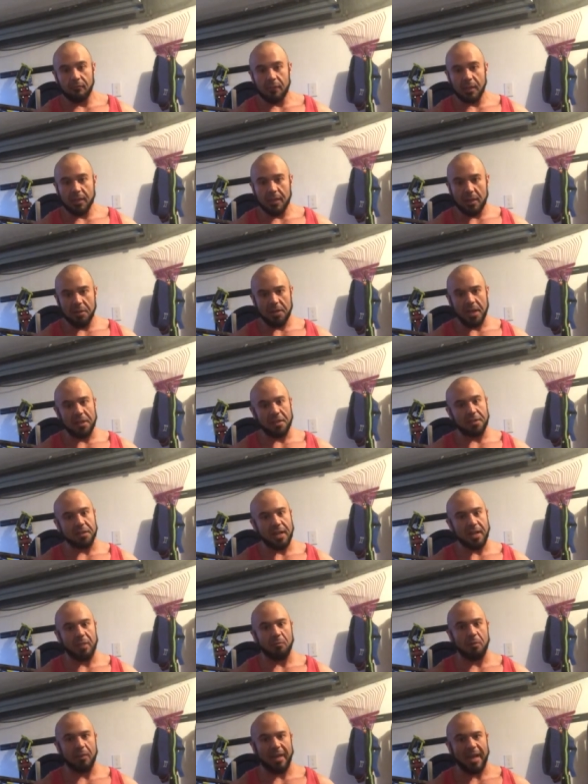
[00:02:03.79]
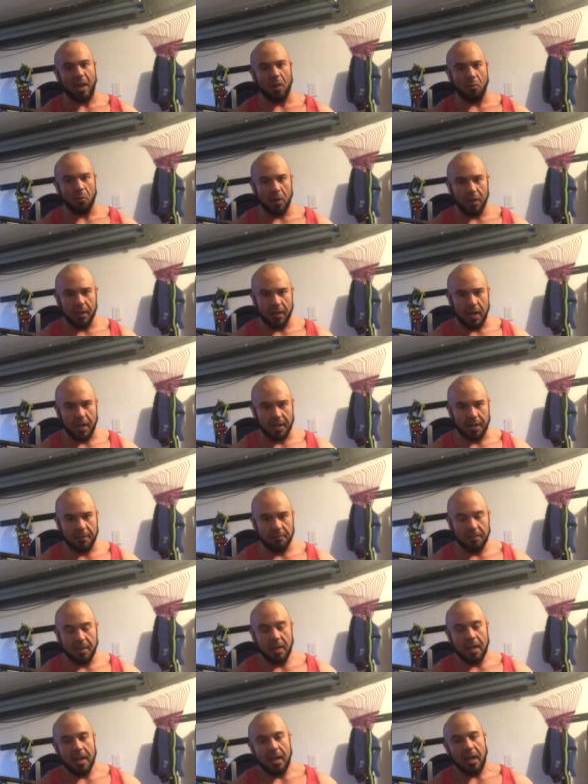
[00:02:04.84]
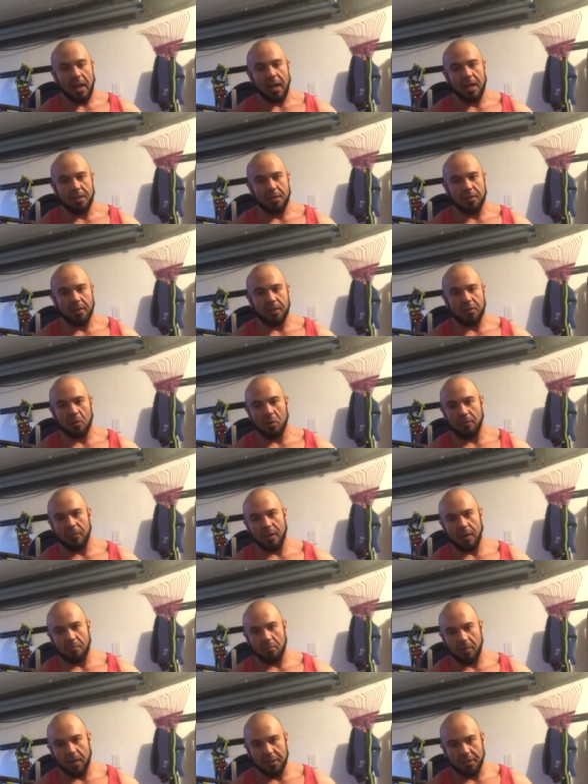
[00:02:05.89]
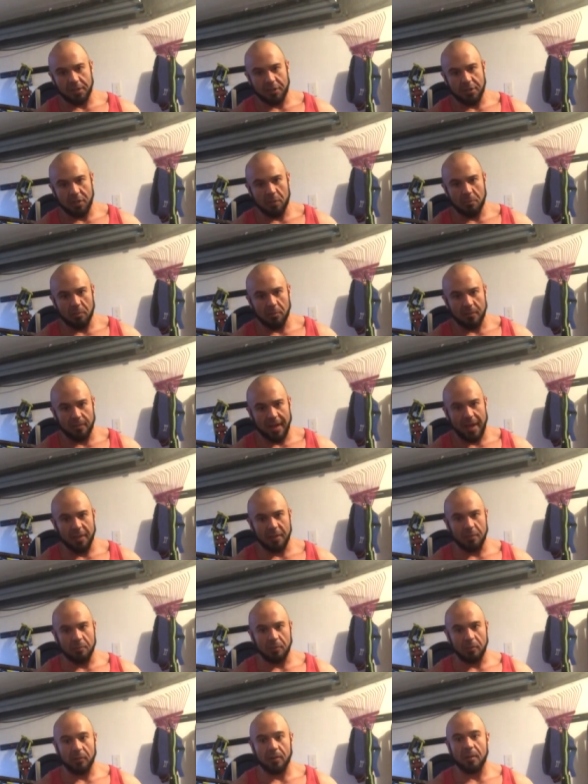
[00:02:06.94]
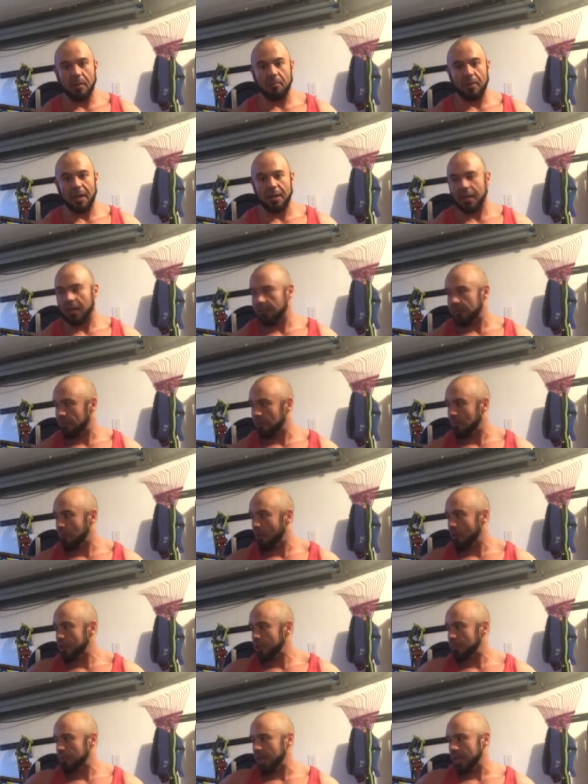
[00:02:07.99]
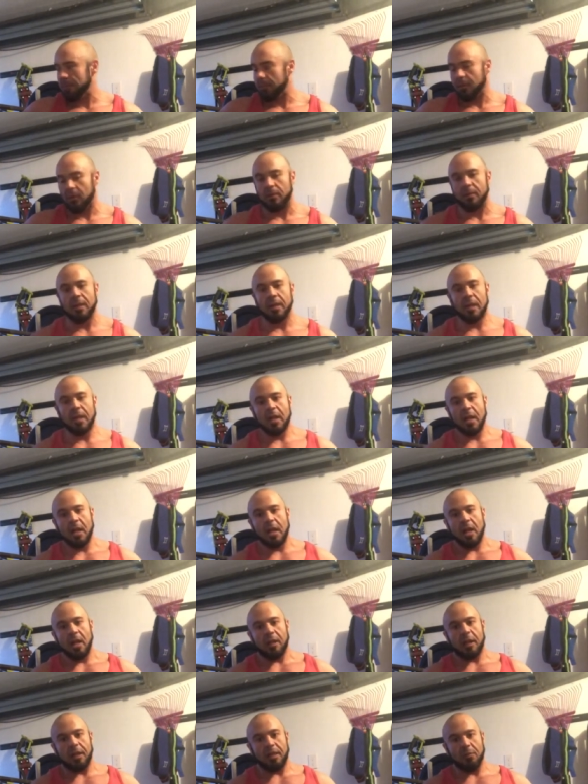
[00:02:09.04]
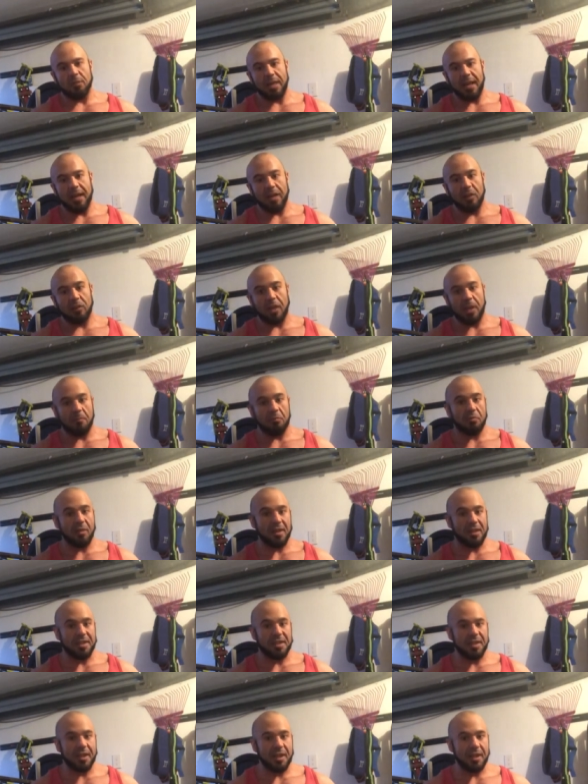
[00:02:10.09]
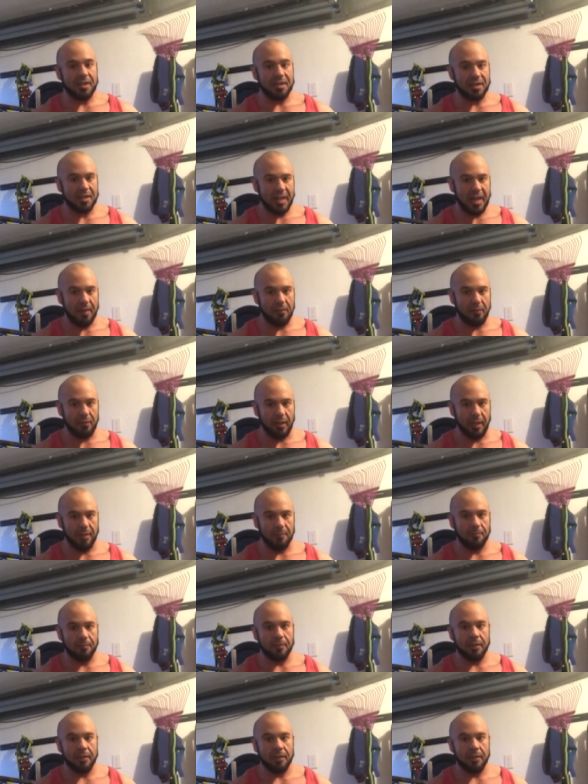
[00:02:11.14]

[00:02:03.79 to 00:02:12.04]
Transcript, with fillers: Now, it's not to say that we can't work on it, and I do think the overhead press is super valuable, but I think for most people, can do an incline press safely.